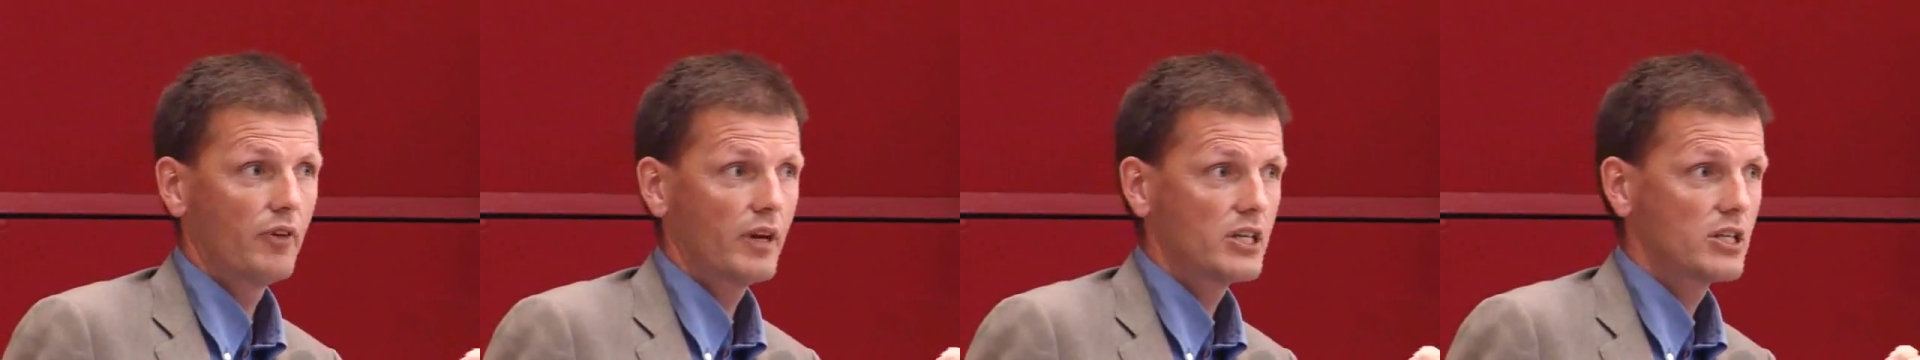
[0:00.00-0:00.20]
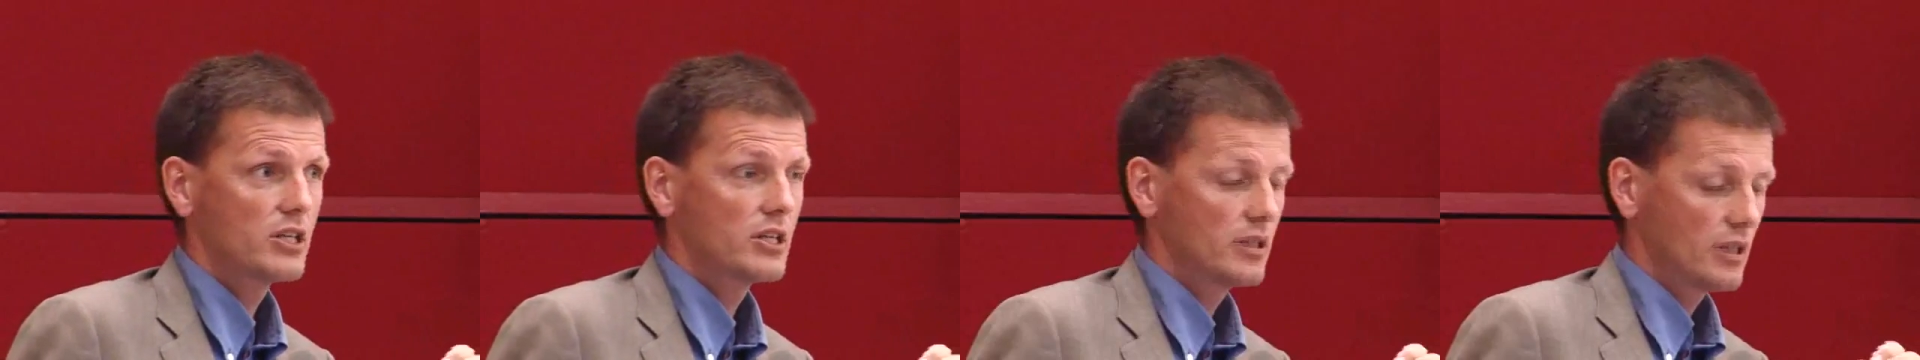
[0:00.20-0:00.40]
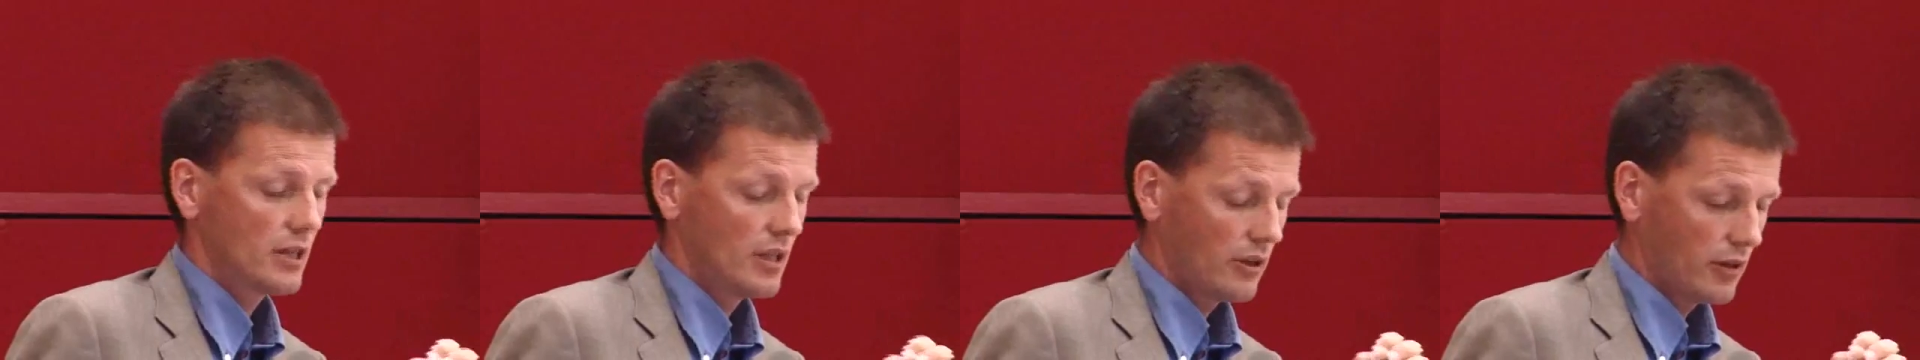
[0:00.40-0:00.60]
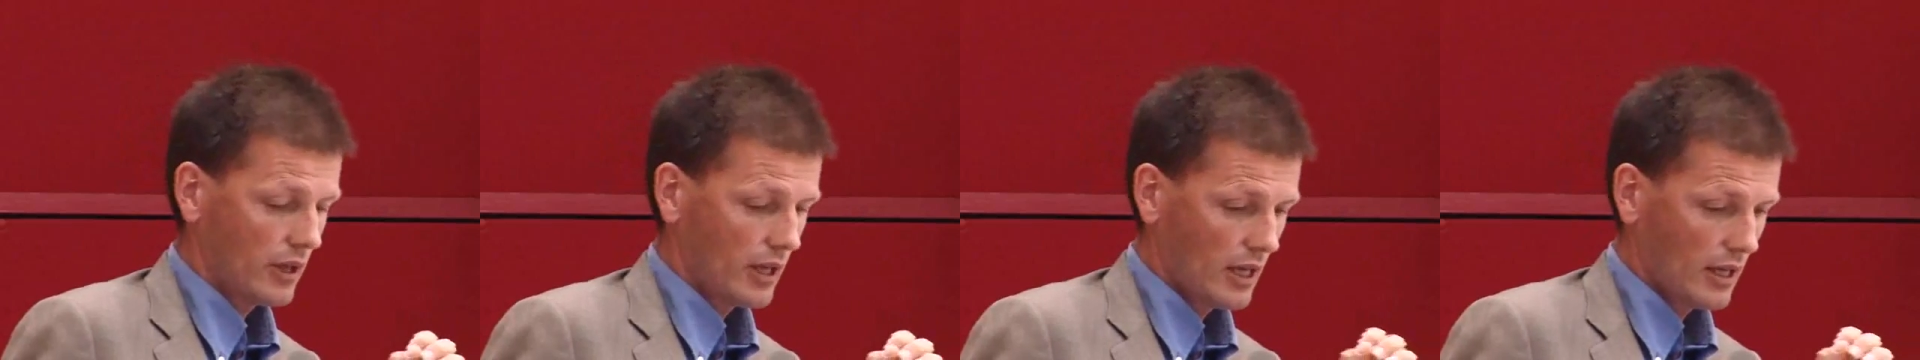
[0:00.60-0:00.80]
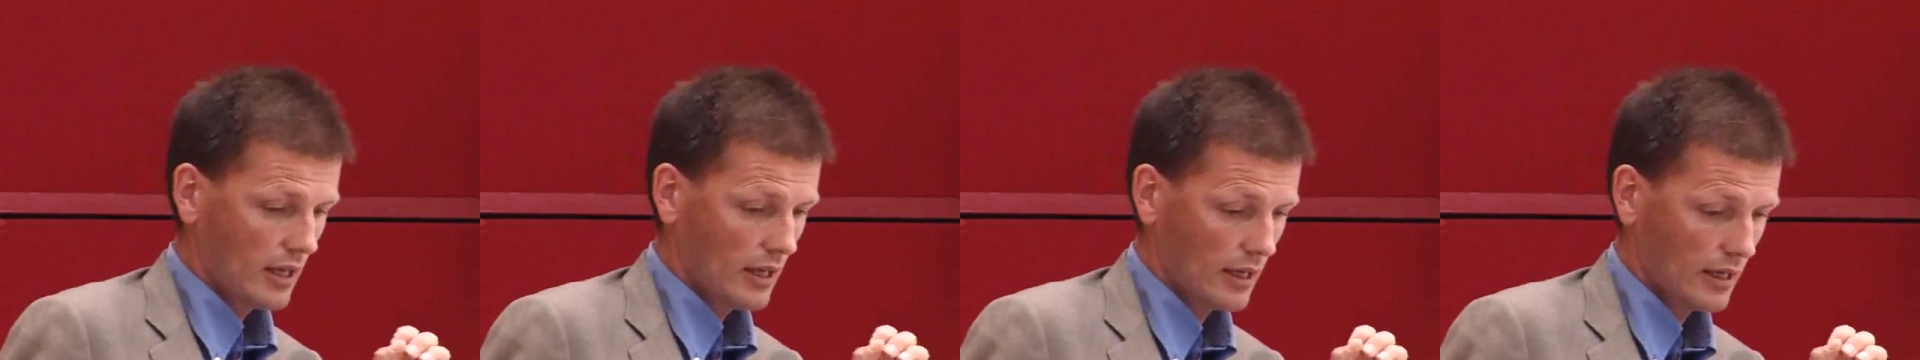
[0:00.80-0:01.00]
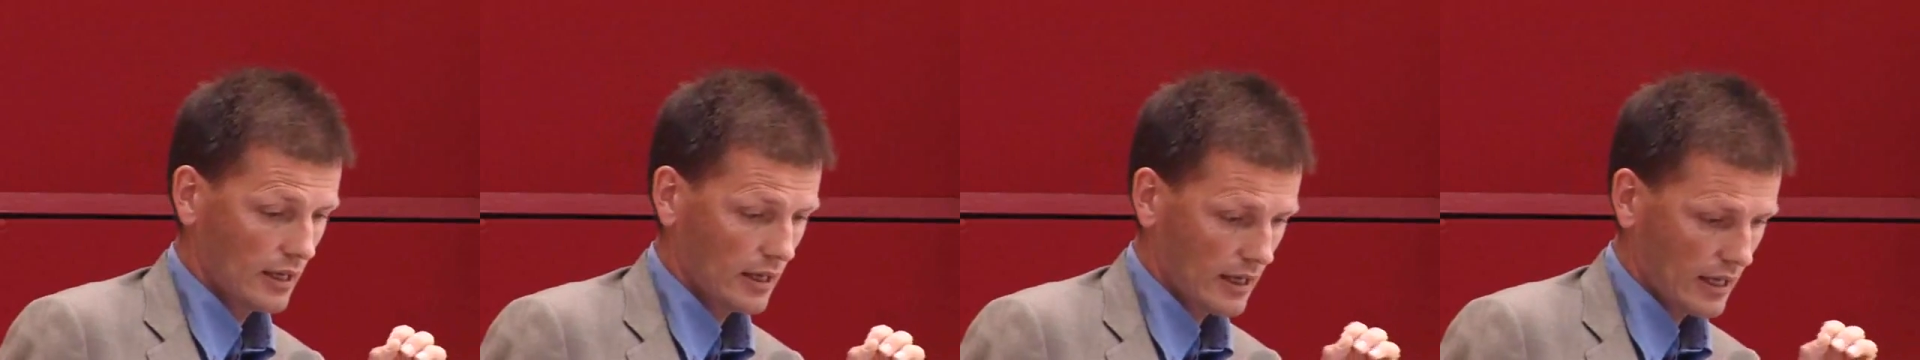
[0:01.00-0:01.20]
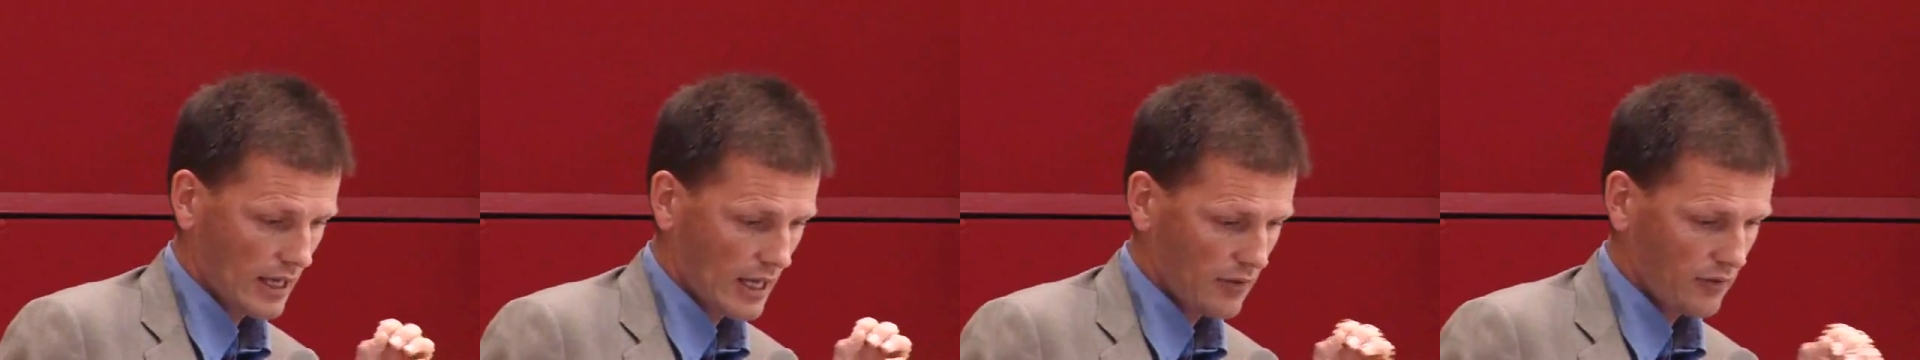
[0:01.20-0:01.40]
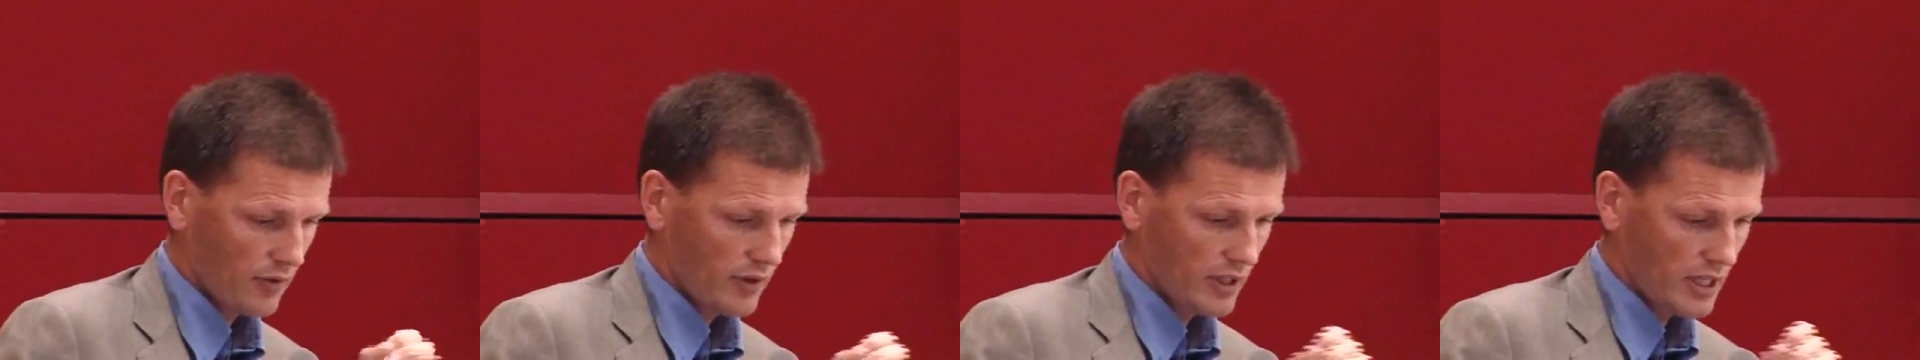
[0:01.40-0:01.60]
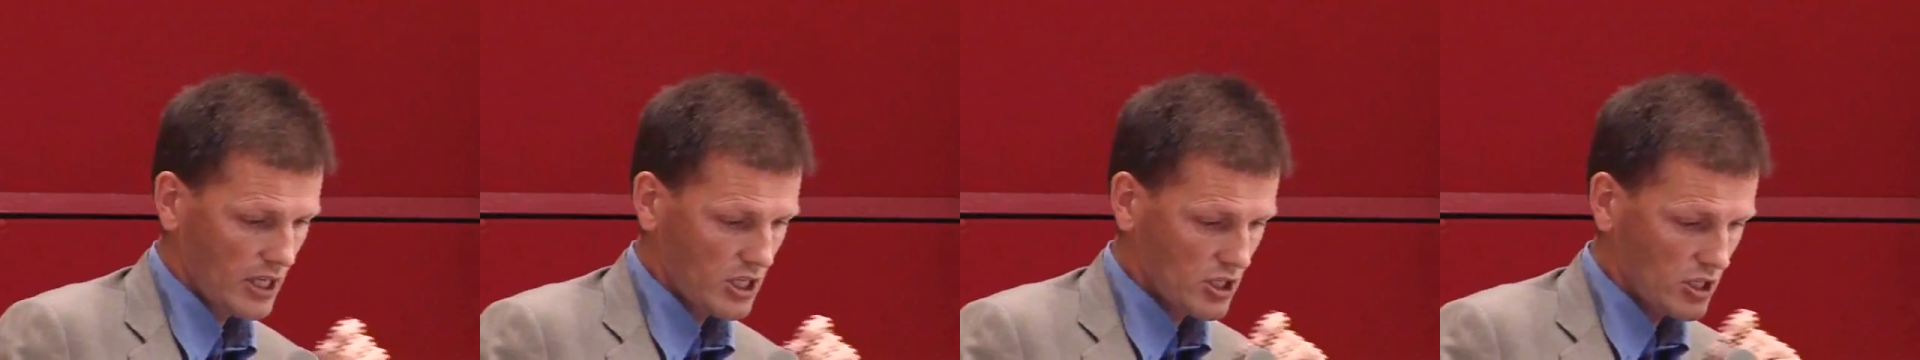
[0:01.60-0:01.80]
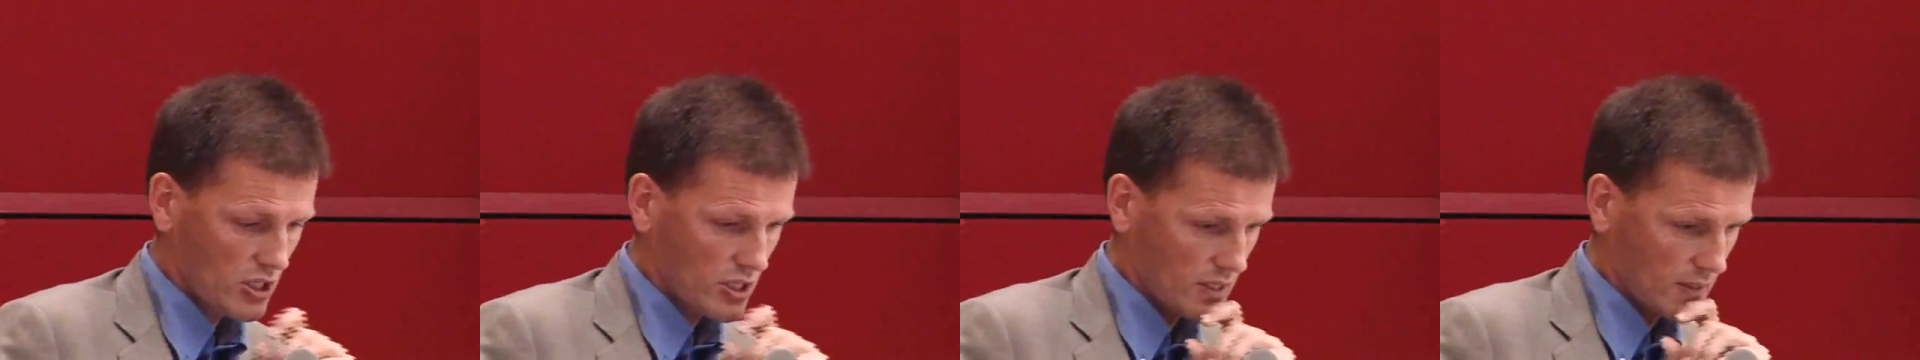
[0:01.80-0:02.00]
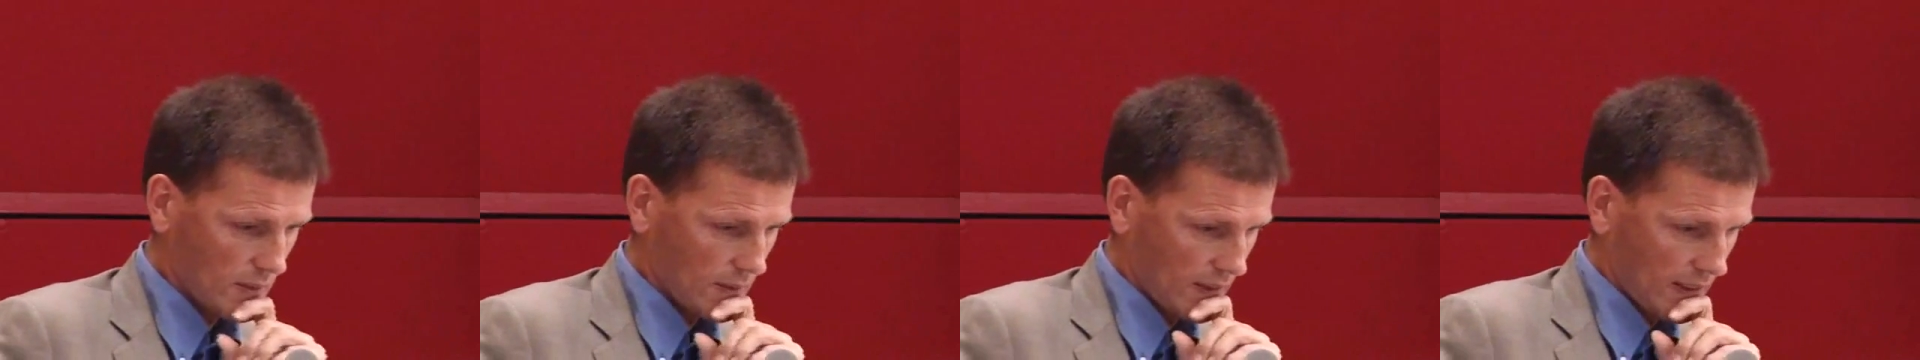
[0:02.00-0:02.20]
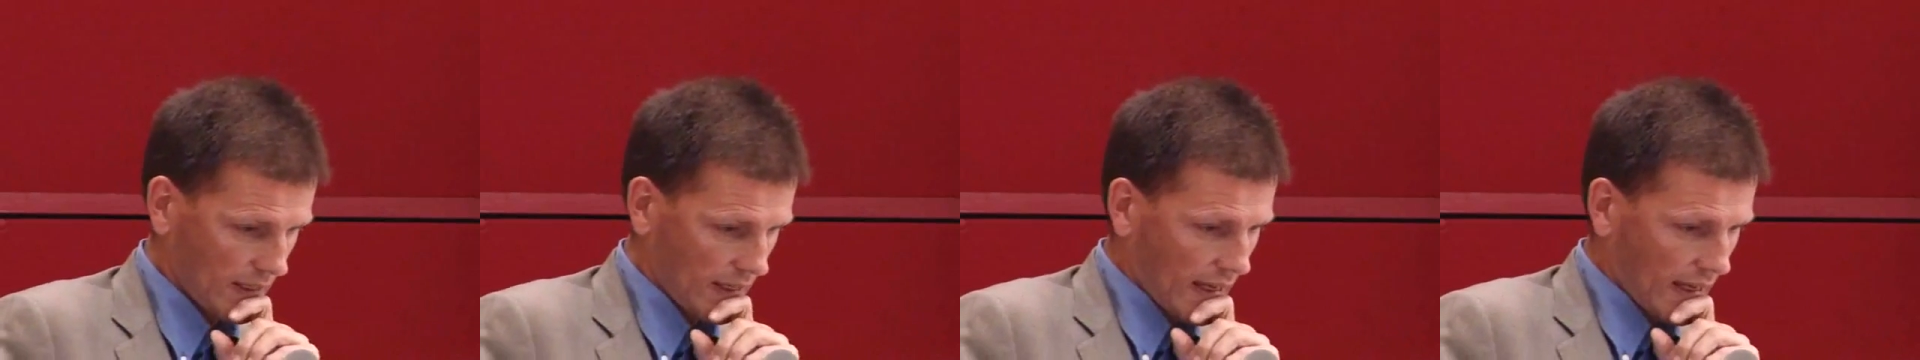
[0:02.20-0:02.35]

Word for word: uh, adventitious